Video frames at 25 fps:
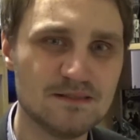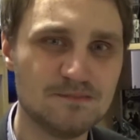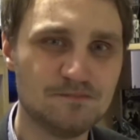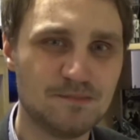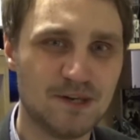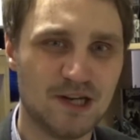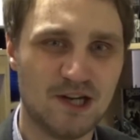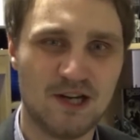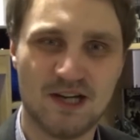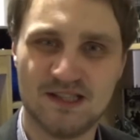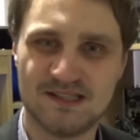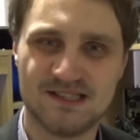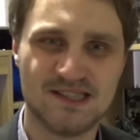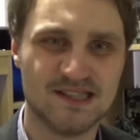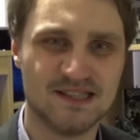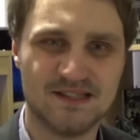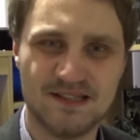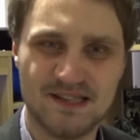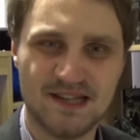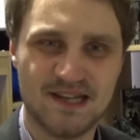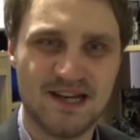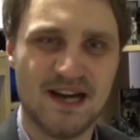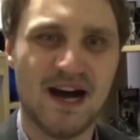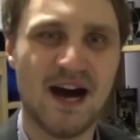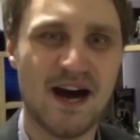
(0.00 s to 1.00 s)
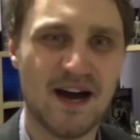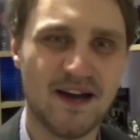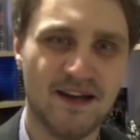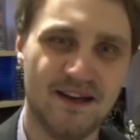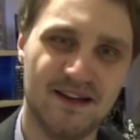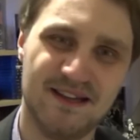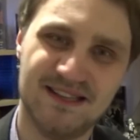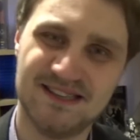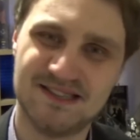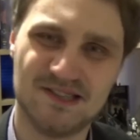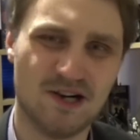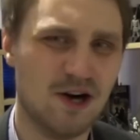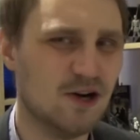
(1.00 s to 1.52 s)
Because the guy
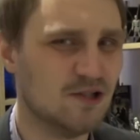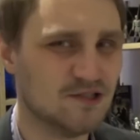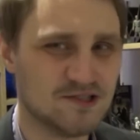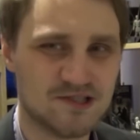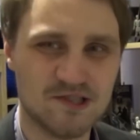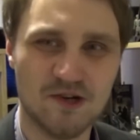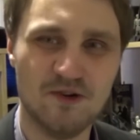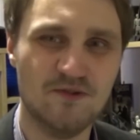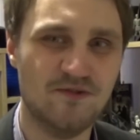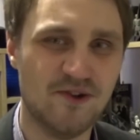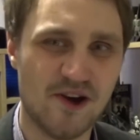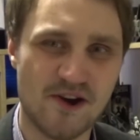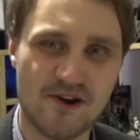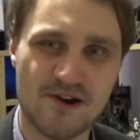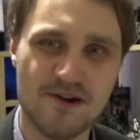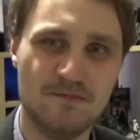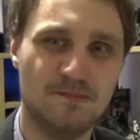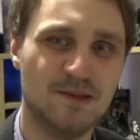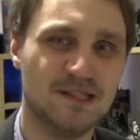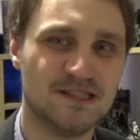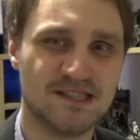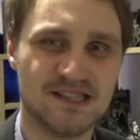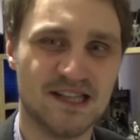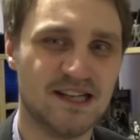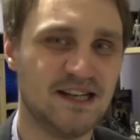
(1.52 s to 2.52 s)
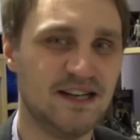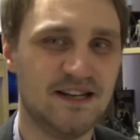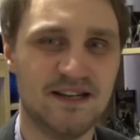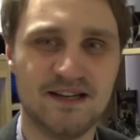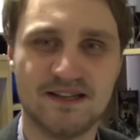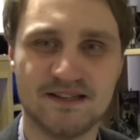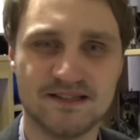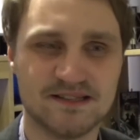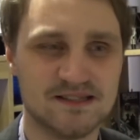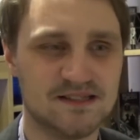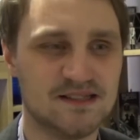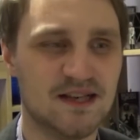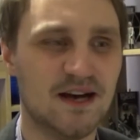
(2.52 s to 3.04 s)
is also very busy,
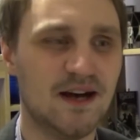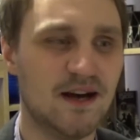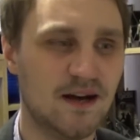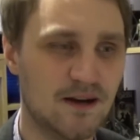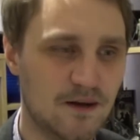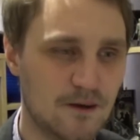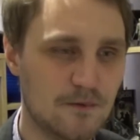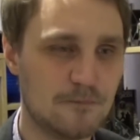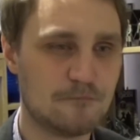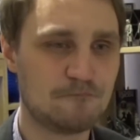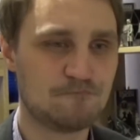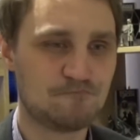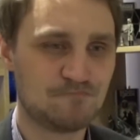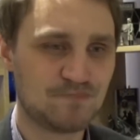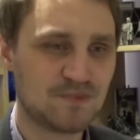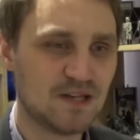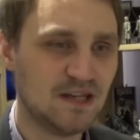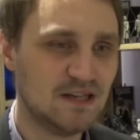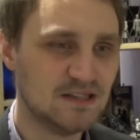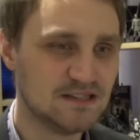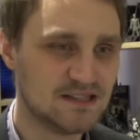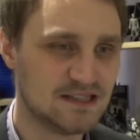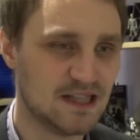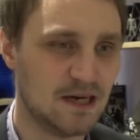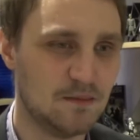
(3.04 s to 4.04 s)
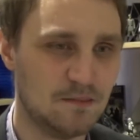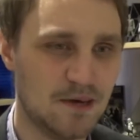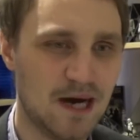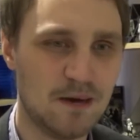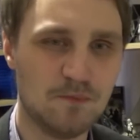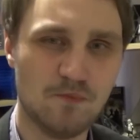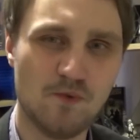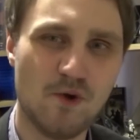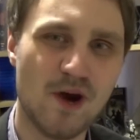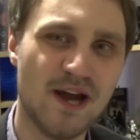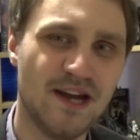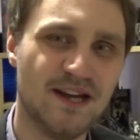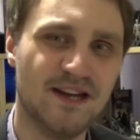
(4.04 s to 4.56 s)
and so I'm
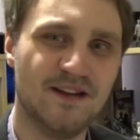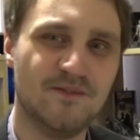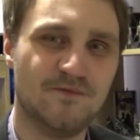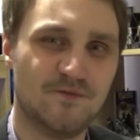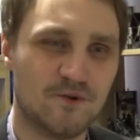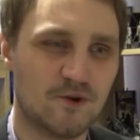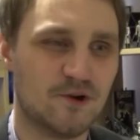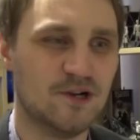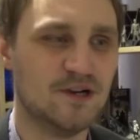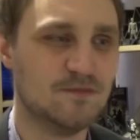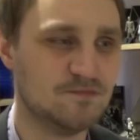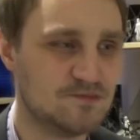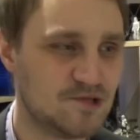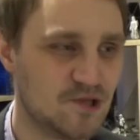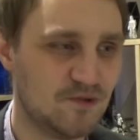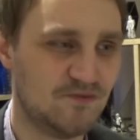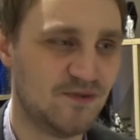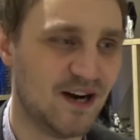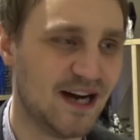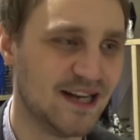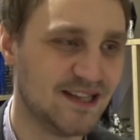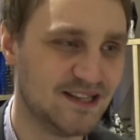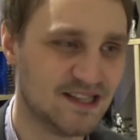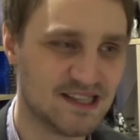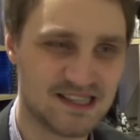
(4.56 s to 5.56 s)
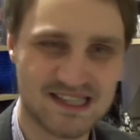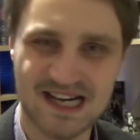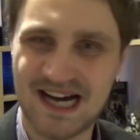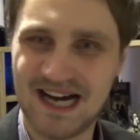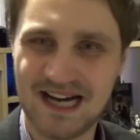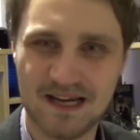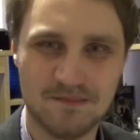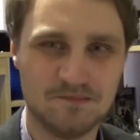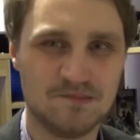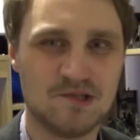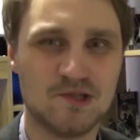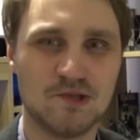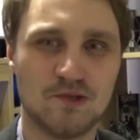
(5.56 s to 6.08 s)
waiting for him to find the
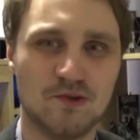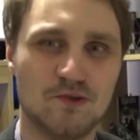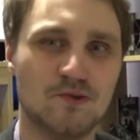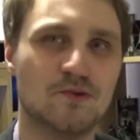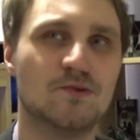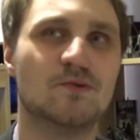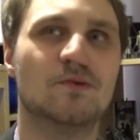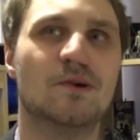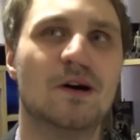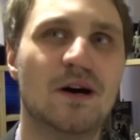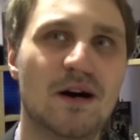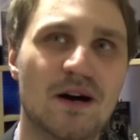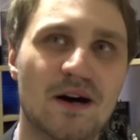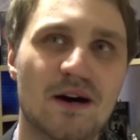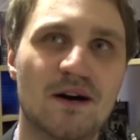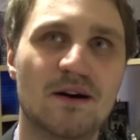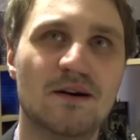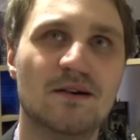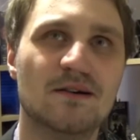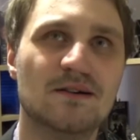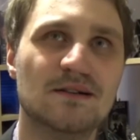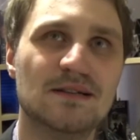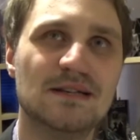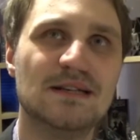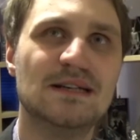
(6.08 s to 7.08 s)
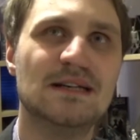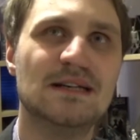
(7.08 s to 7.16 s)
time to